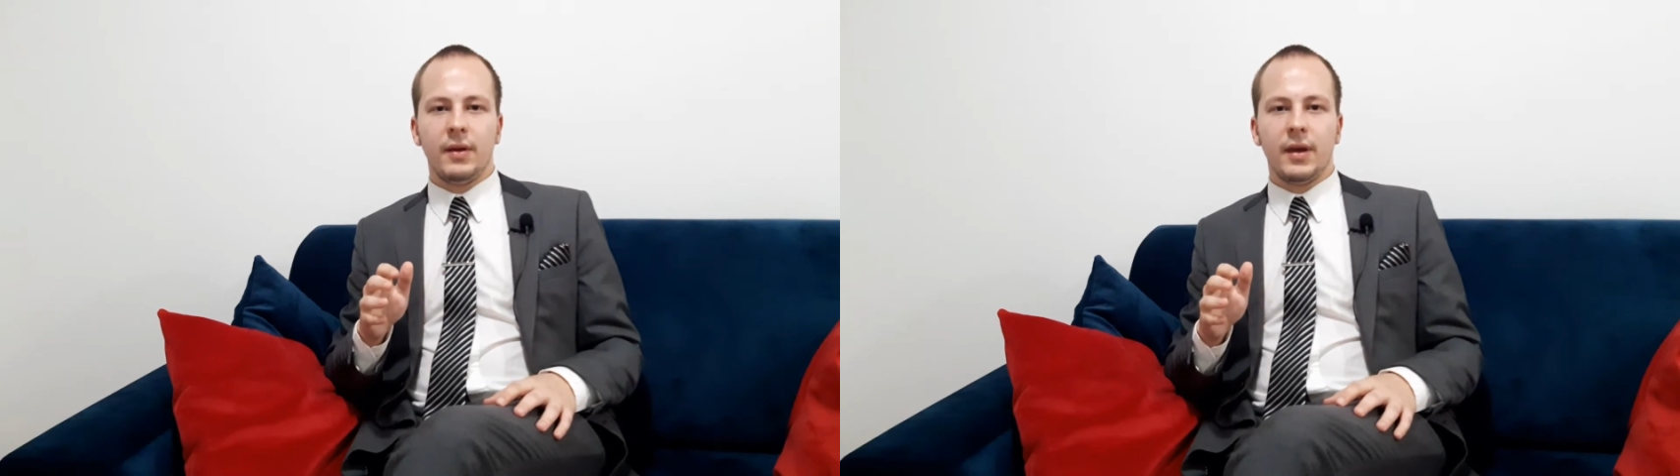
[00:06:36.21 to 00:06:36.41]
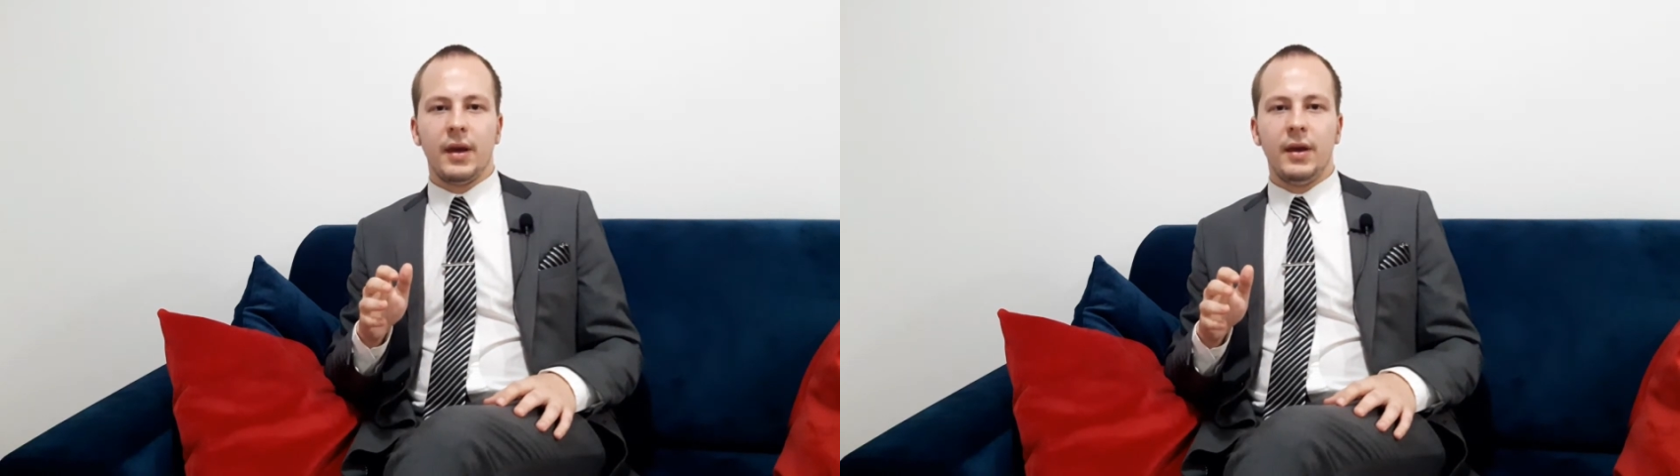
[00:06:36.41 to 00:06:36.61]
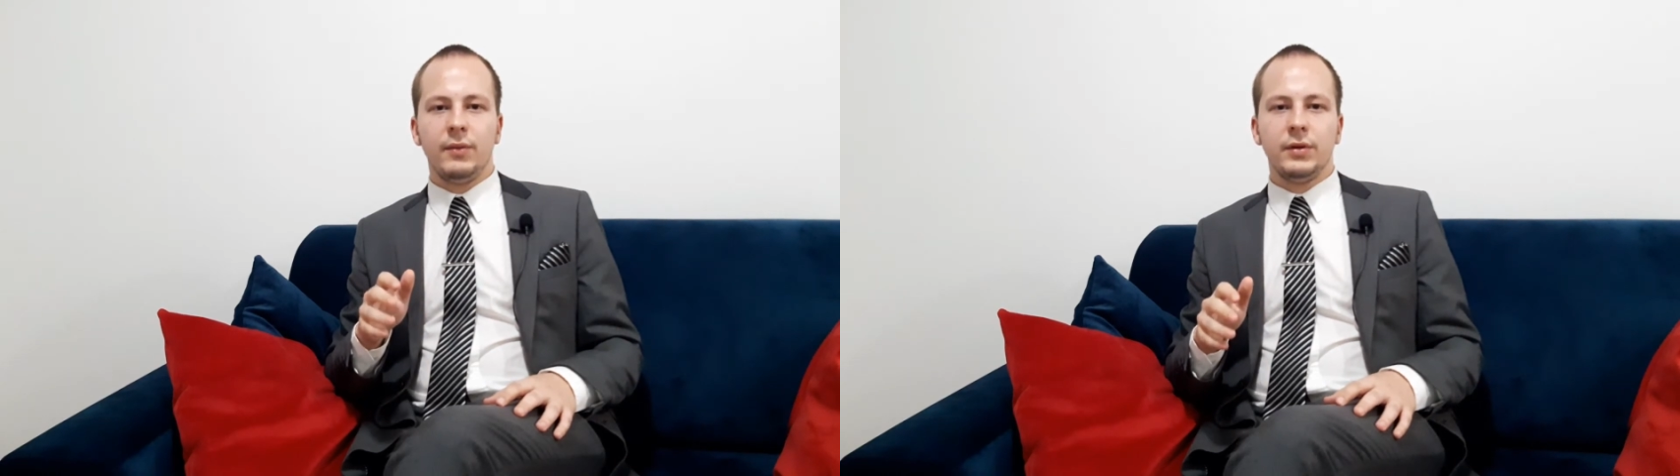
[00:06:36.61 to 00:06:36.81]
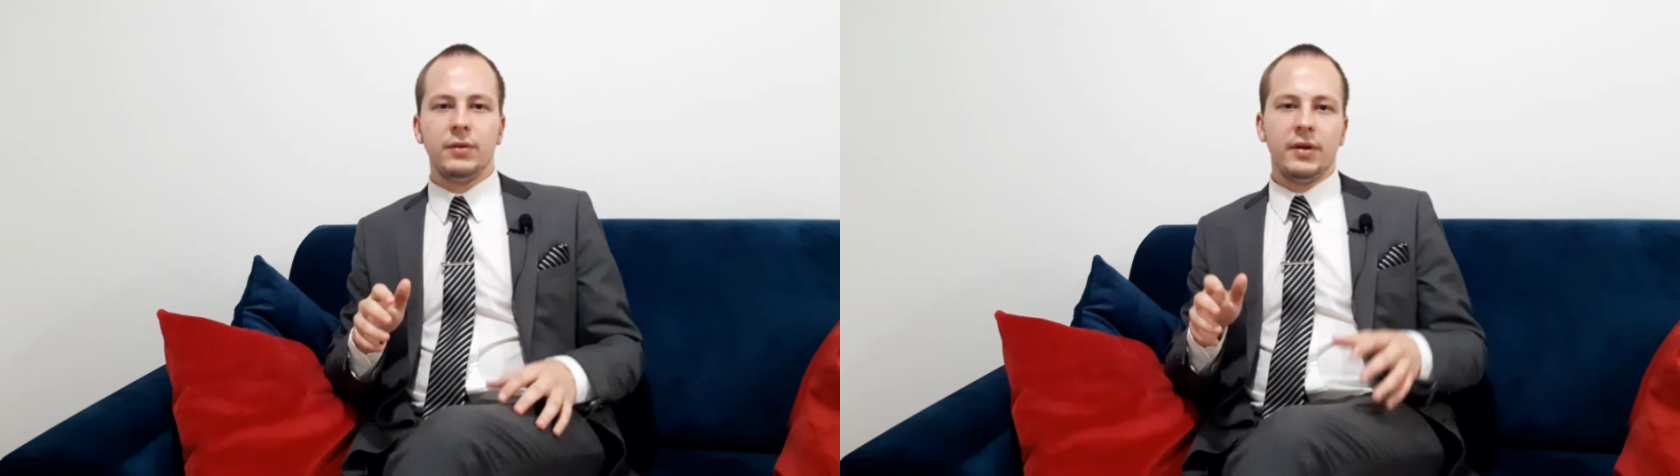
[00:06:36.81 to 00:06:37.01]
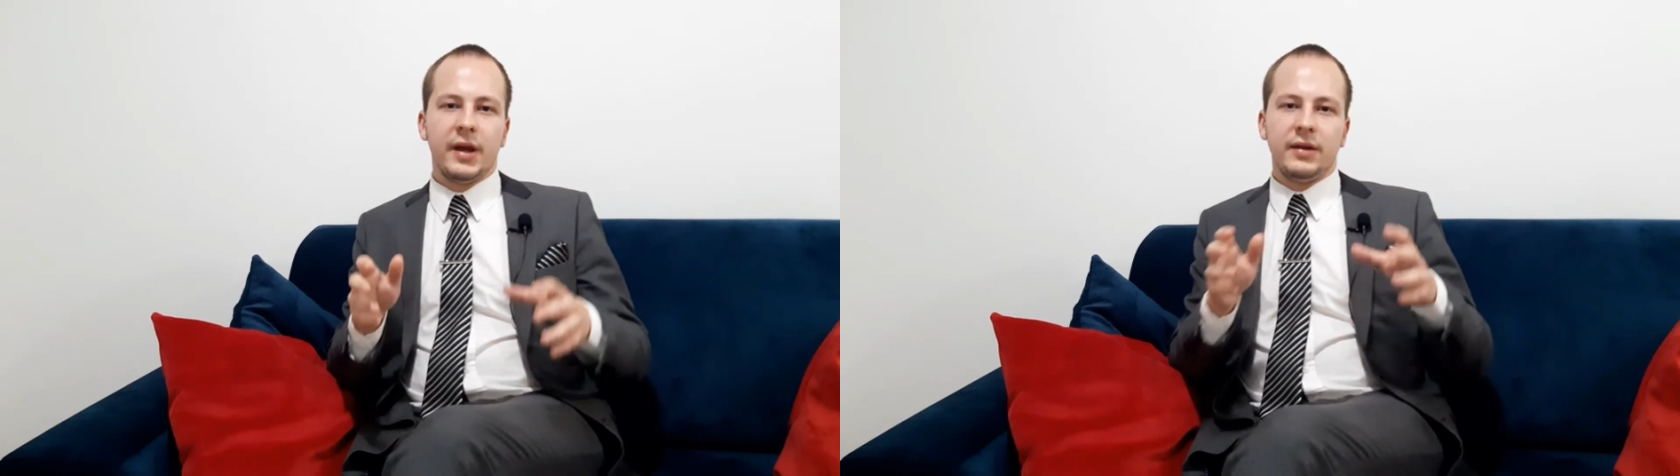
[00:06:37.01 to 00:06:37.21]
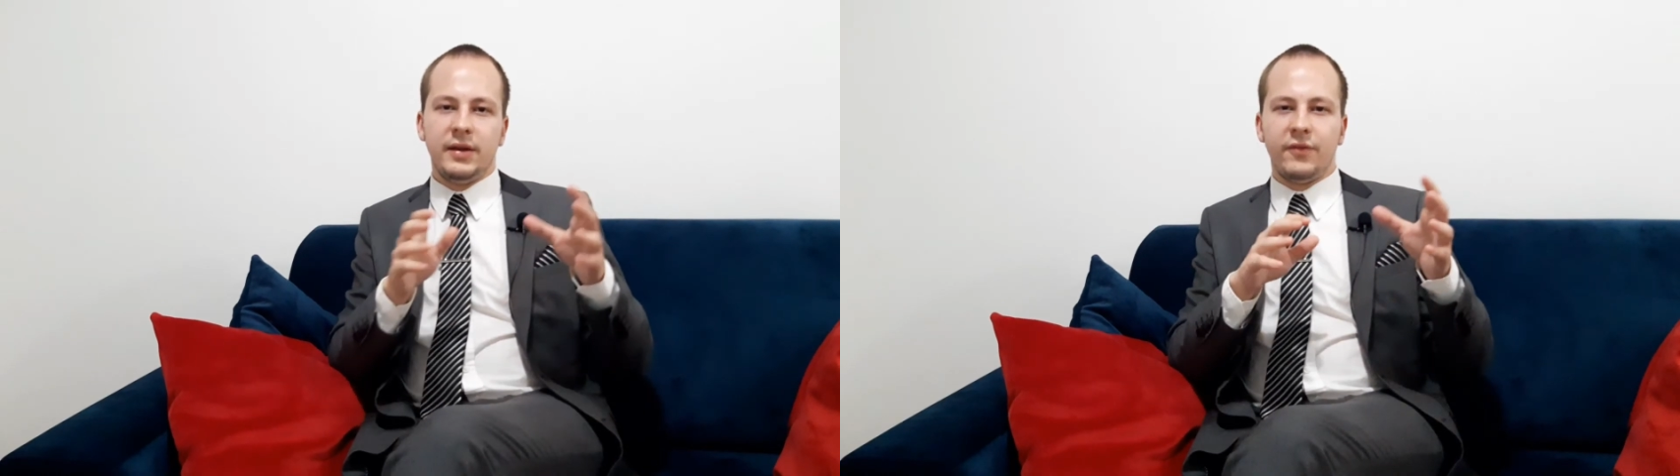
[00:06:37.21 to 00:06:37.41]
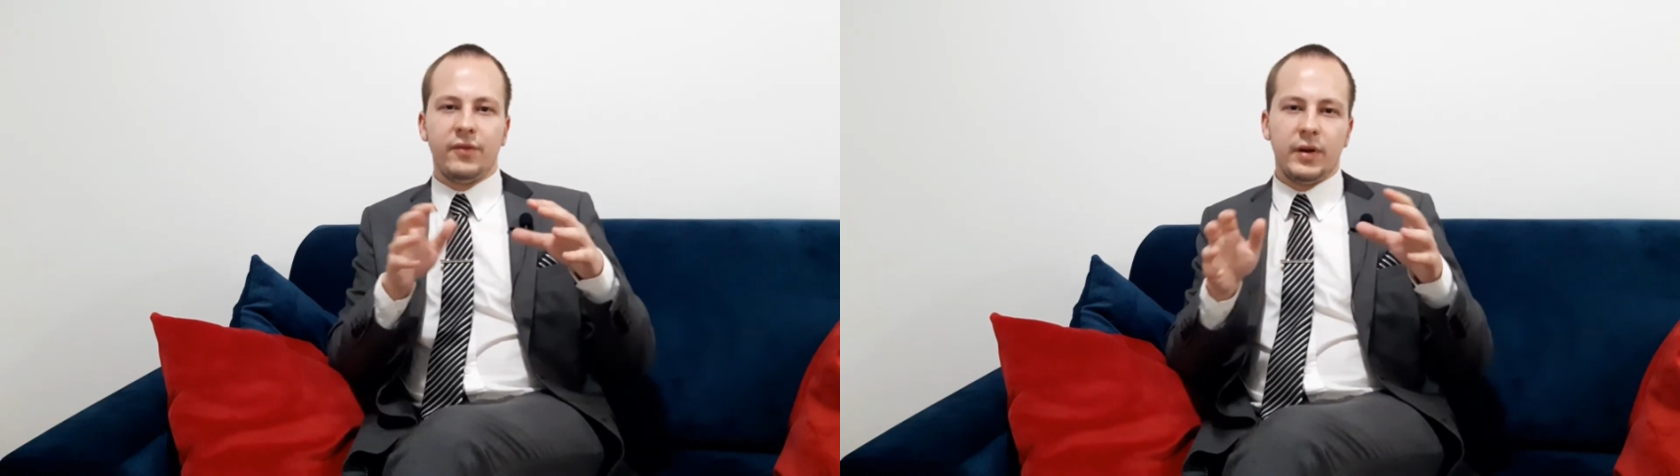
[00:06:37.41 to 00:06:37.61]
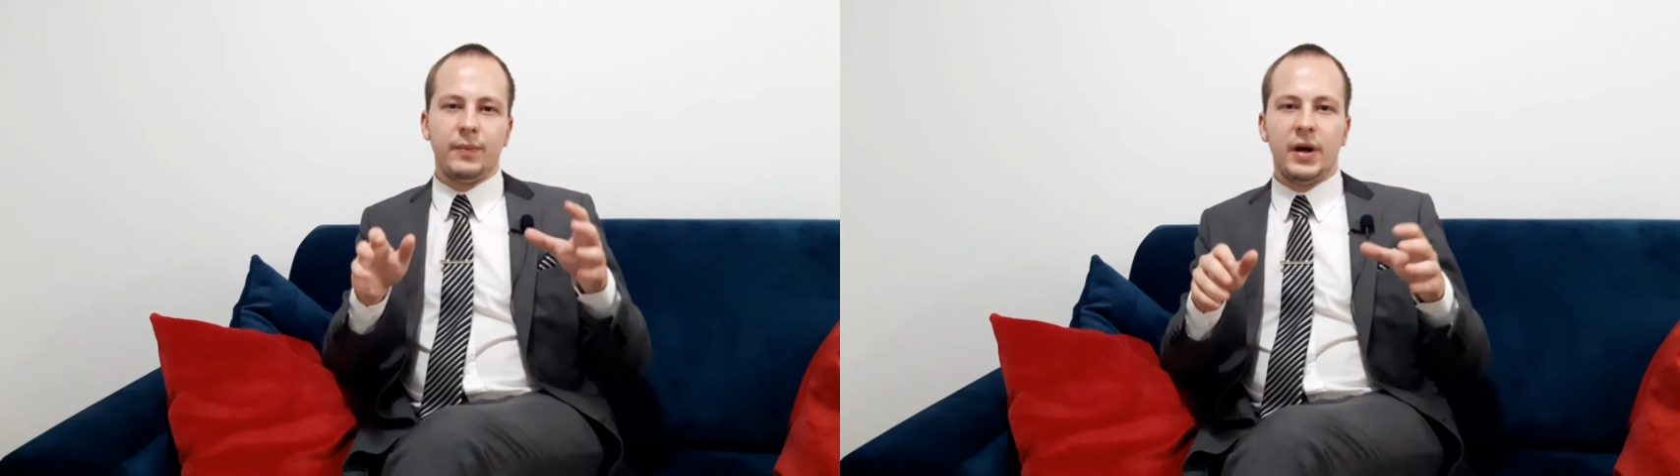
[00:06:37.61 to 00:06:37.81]
Okay, we will look at
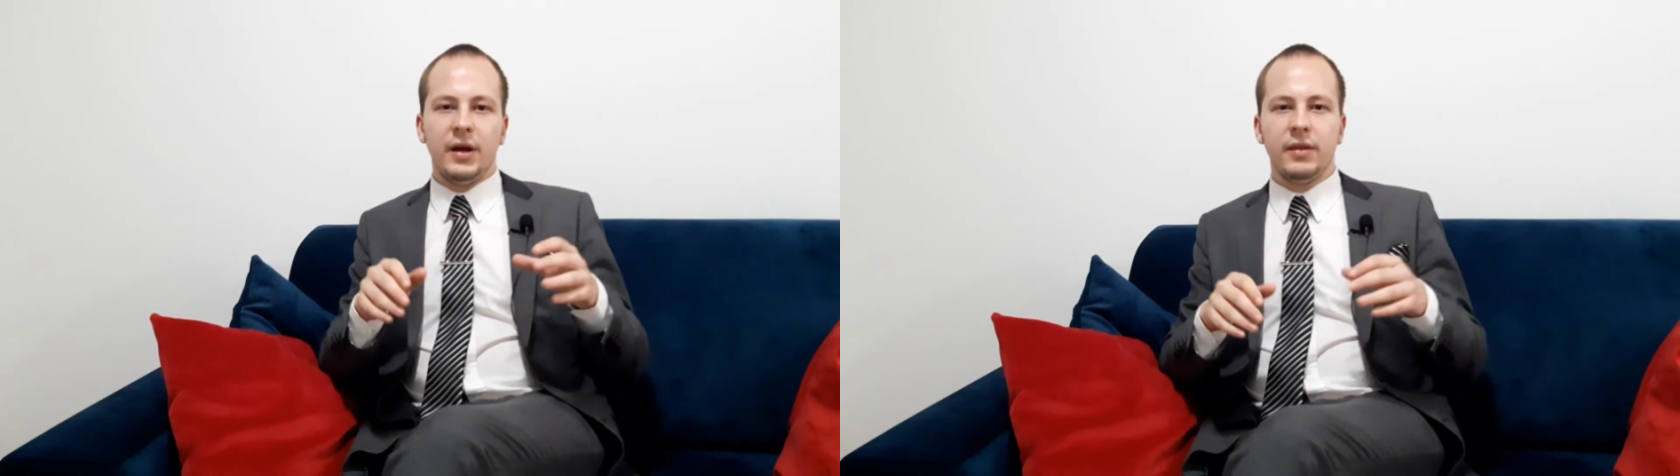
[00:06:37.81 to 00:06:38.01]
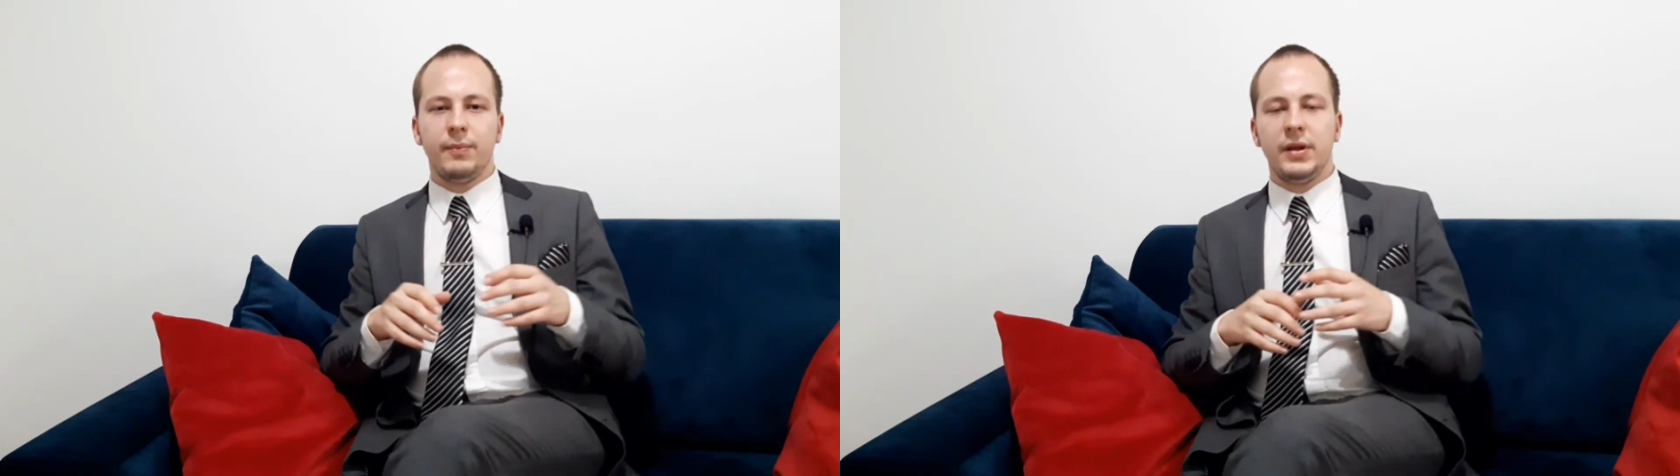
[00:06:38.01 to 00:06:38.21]
different parts,